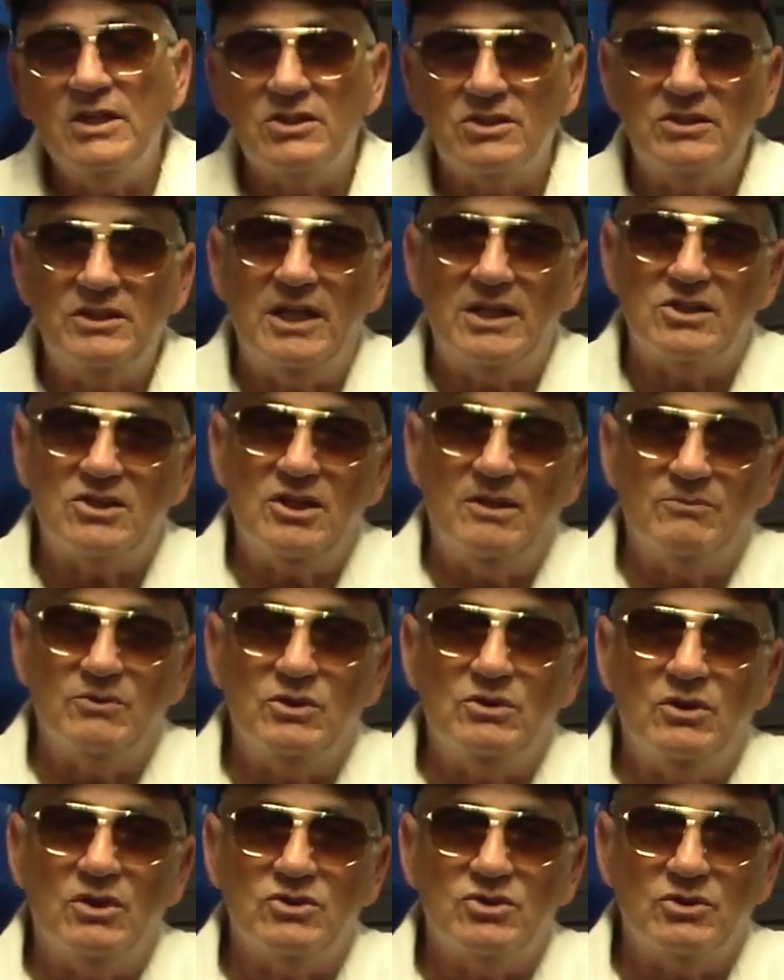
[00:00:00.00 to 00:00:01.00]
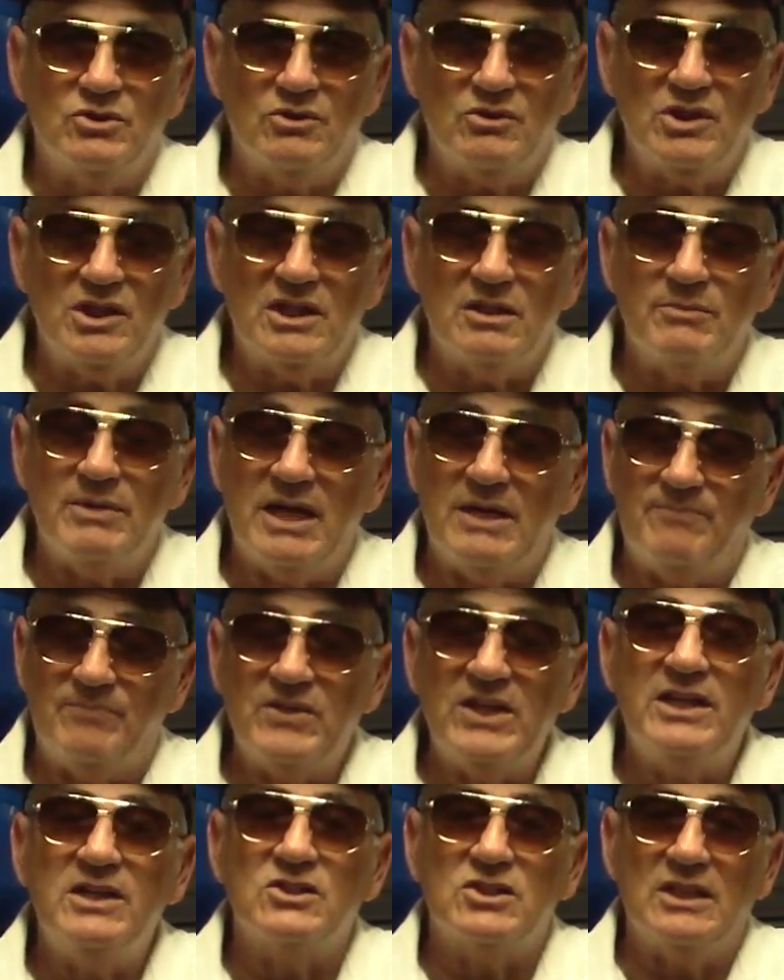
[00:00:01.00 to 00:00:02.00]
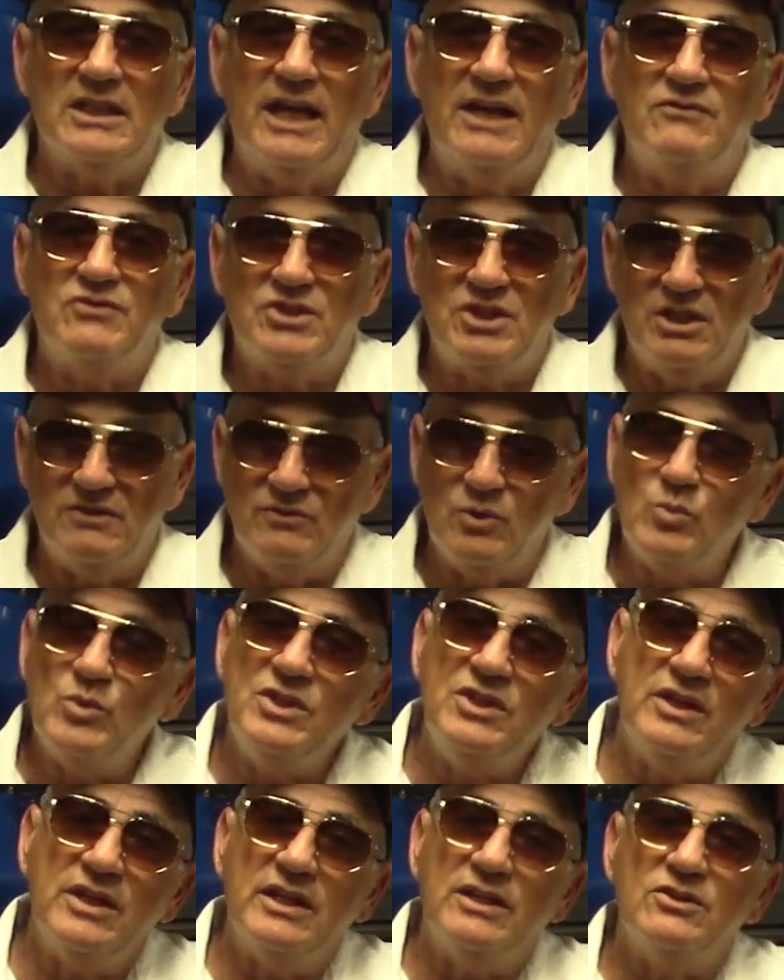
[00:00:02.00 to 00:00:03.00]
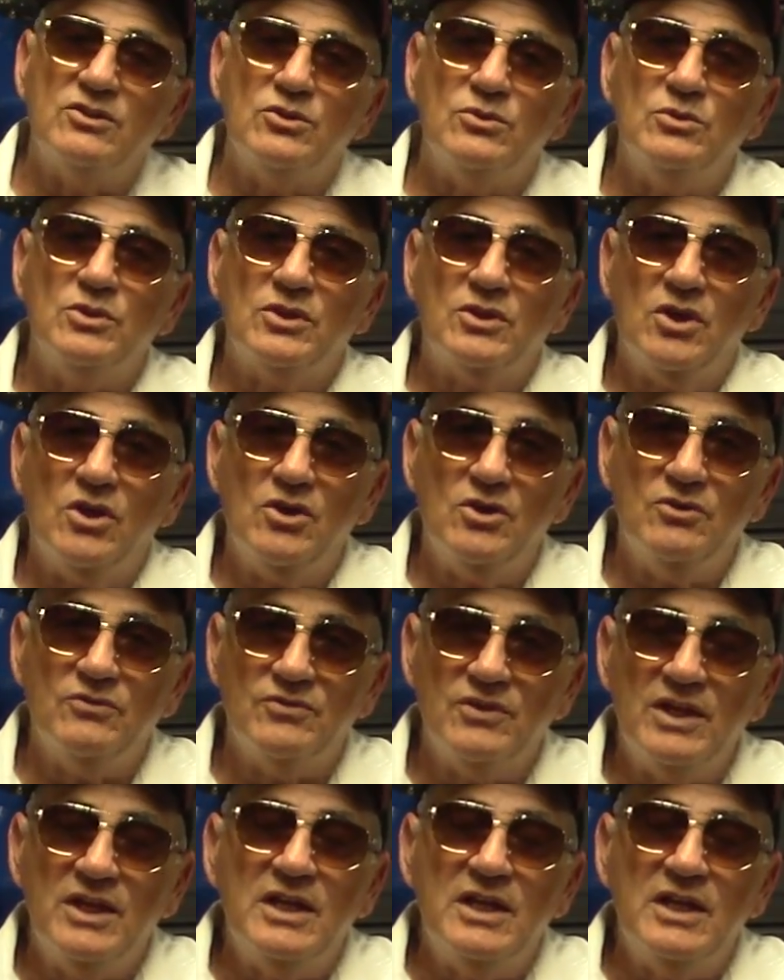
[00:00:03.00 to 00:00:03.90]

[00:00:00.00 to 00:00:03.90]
So that's something also to think about. That is a lifesaver when you get into a curve,